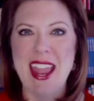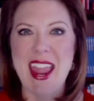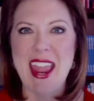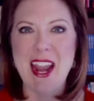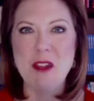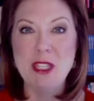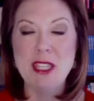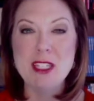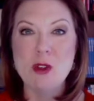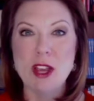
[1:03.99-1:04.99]
And I put
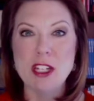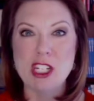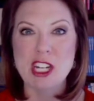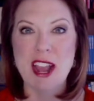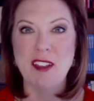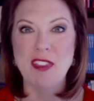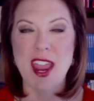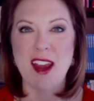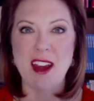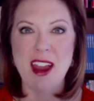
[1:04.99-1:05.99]
this question out
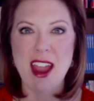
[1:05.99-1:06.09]
there.